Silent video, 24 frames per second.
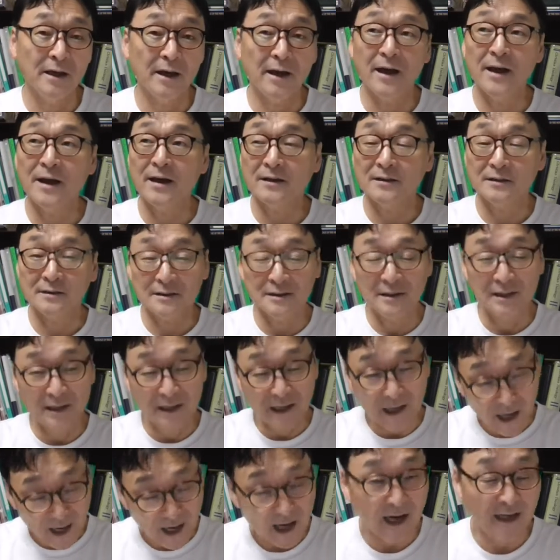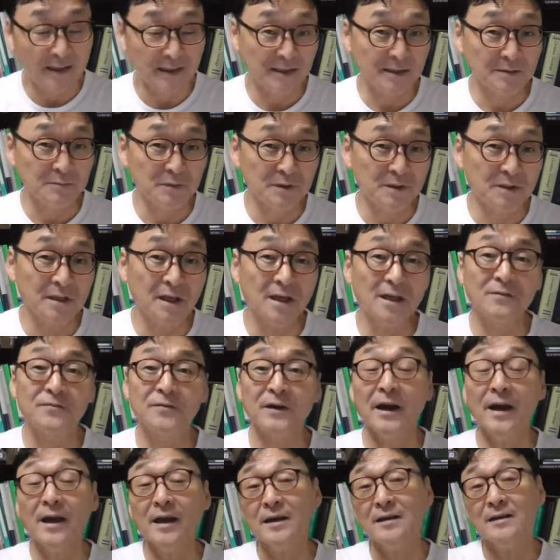and God himself,
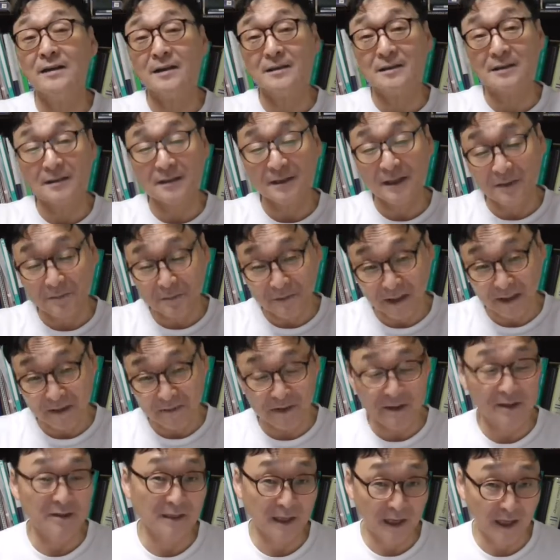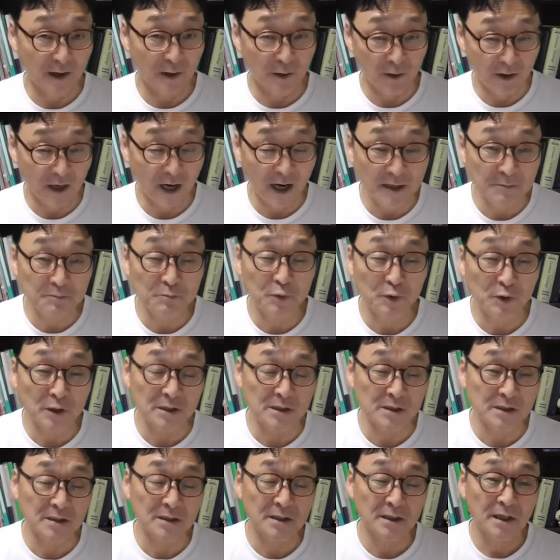and at the same time he's our high
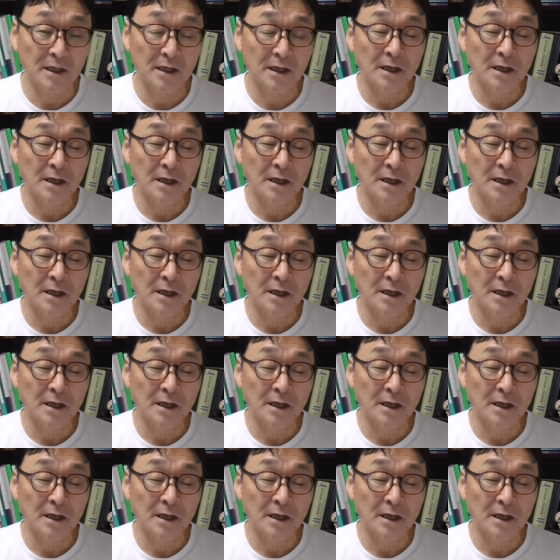priest,